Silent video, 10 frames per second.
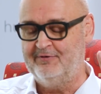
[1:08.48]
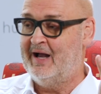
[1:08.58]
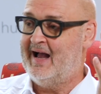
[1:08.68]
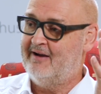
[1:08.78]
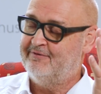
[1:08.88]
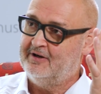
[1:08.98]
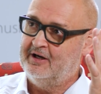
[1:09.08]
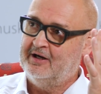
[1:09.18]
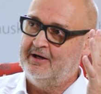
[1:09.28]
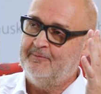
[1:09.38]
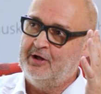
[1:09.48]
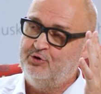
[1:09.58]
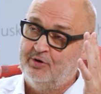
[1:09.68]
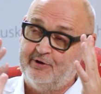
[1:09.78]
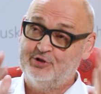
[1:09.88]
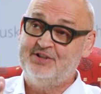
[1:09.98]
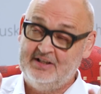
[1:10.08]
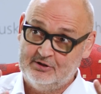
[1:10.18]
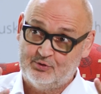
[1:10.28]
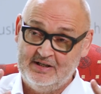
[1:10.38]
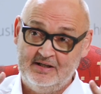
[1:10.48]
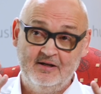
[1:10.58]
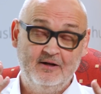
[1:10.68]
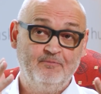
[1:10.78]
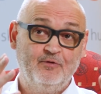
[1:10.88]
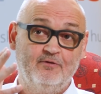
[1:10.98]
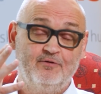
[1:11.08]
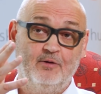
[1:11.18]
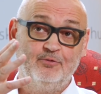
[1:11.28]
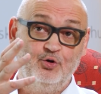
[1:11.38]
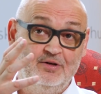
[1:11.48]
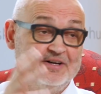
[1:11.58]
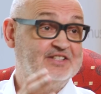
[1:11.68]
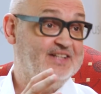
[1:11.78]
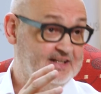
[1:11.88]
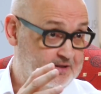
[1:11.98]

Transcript: you have a university degree from the Université